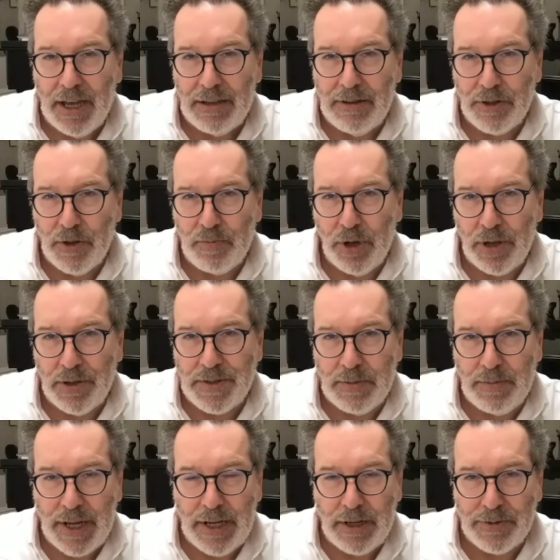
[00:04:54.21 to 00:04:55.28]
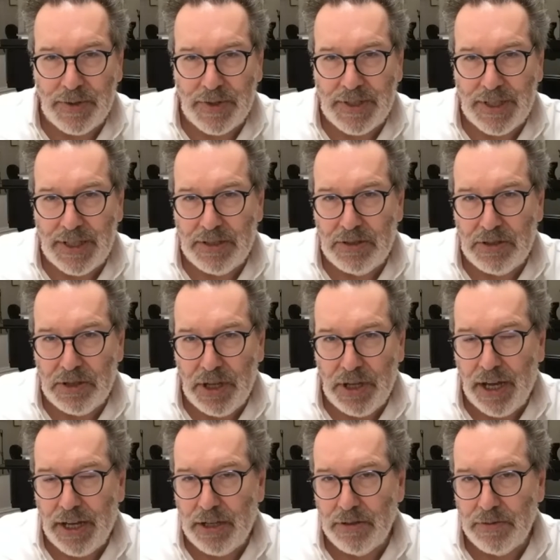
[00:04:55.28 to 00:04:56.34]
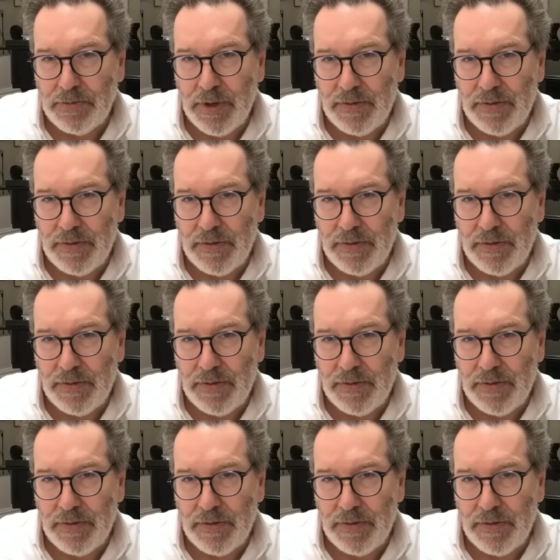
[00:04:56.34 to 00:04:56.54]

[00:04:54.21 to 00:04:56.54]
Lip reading: a lot of policymakers are still in denial,